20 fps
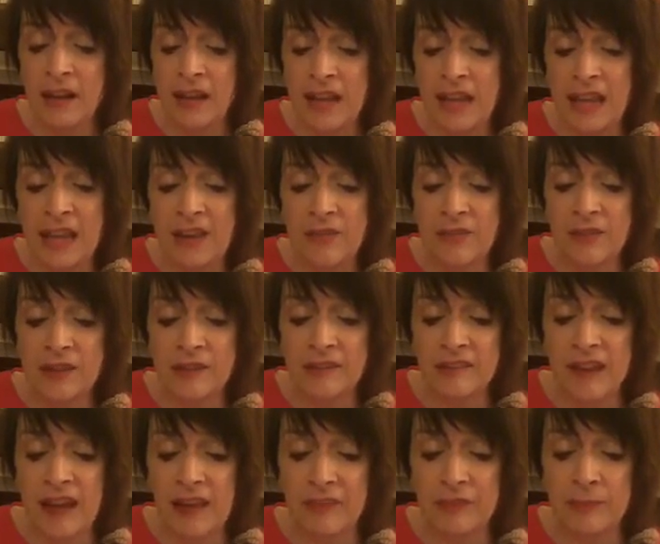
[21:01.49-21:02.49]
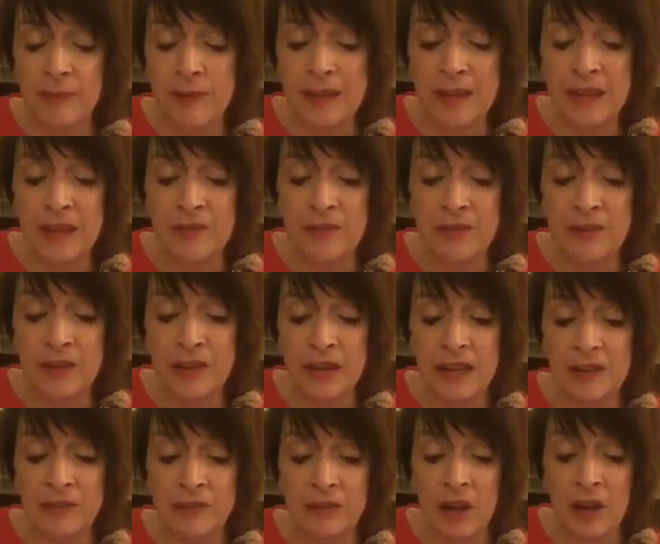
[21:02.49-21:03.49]
even as it hath been given
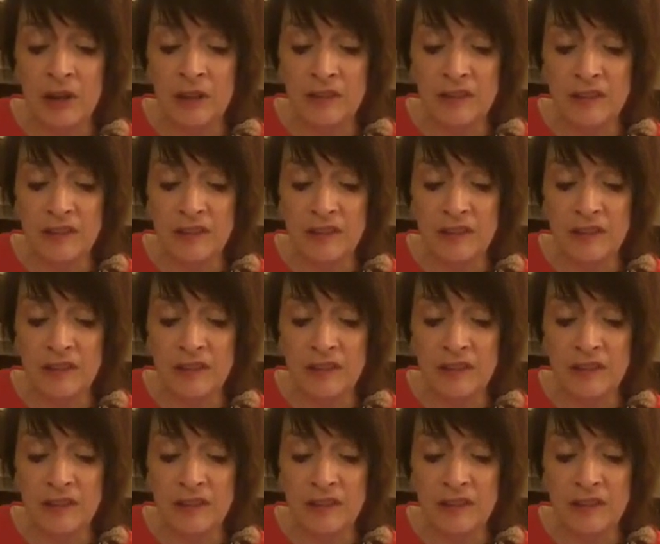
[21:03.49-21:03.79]
unto